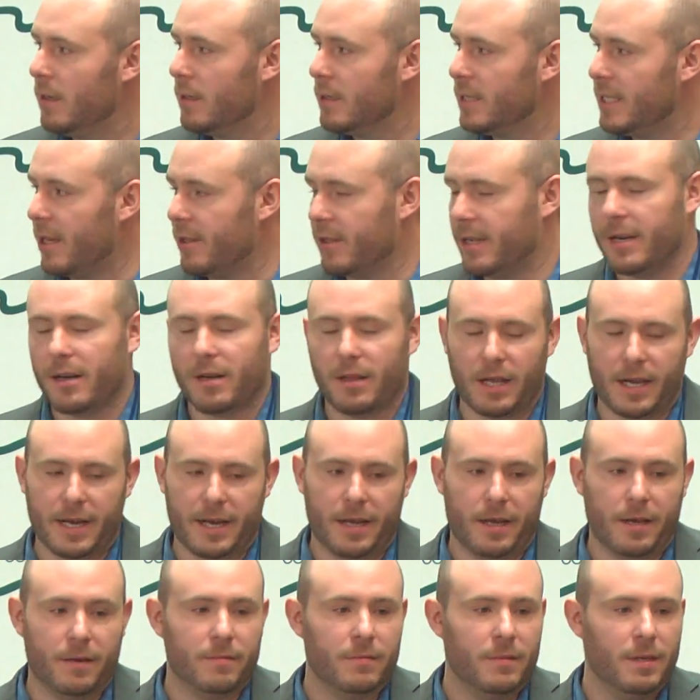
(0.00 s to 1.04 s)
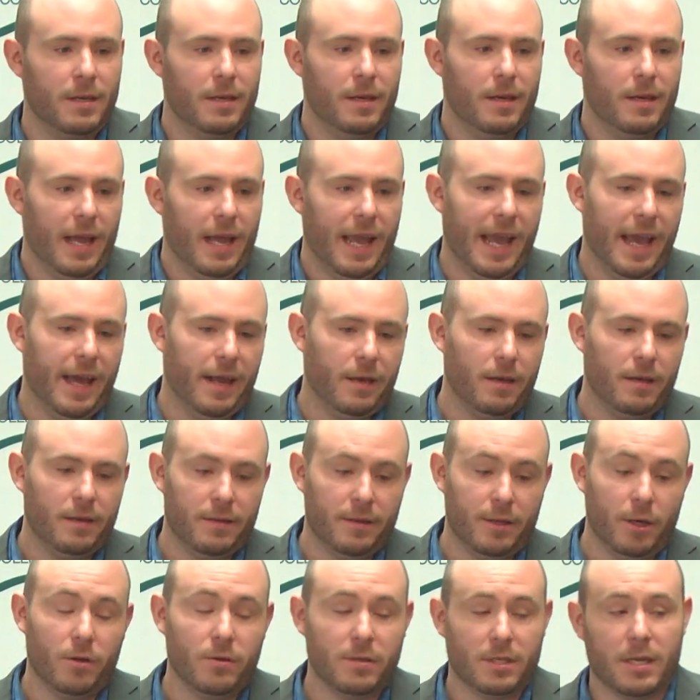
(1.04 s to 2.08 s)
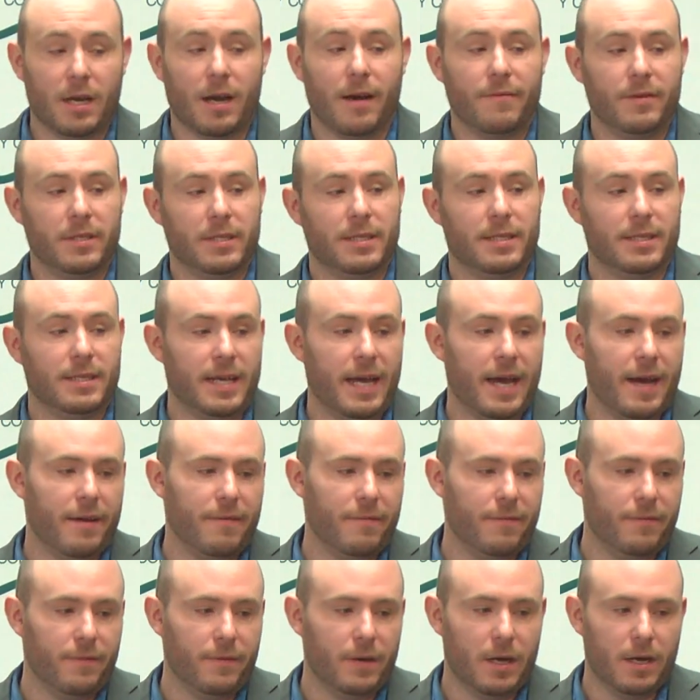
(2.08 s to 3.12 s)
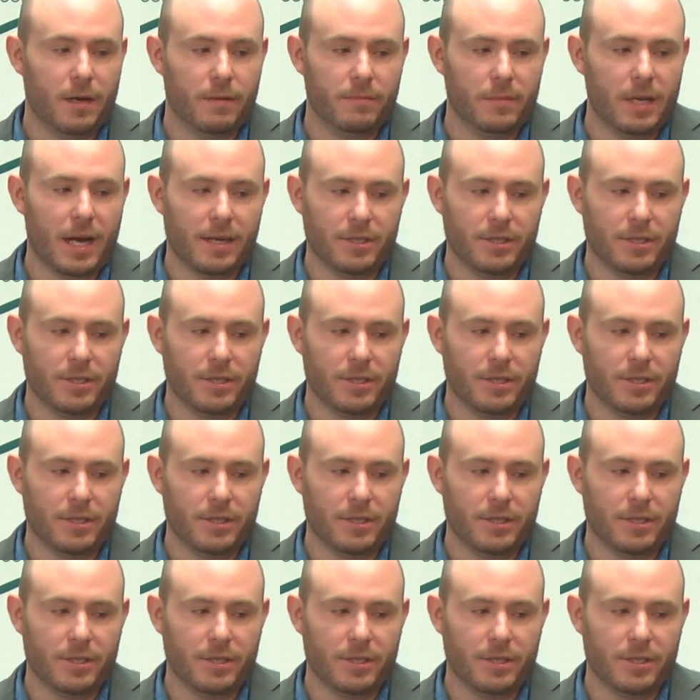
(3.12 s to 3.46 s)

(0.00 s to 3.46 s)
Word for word: South Carolina, and those offices have um,